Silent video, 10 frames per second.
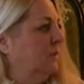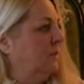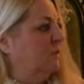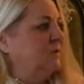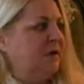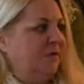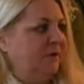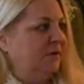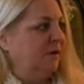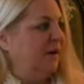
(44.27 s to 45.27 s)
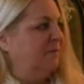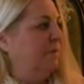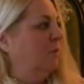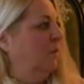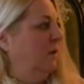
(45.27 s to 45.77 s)
There was nothing to think of
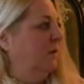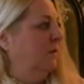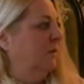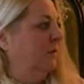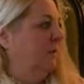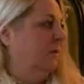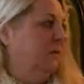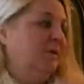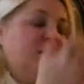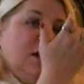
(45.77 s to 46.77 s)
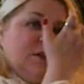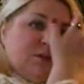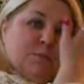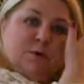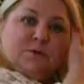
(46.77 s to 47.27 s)
but work, the
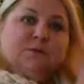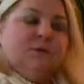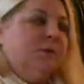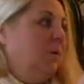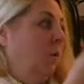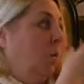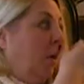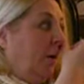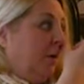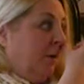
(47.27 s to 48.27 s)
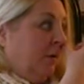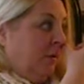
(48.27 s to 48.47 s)
customers, work,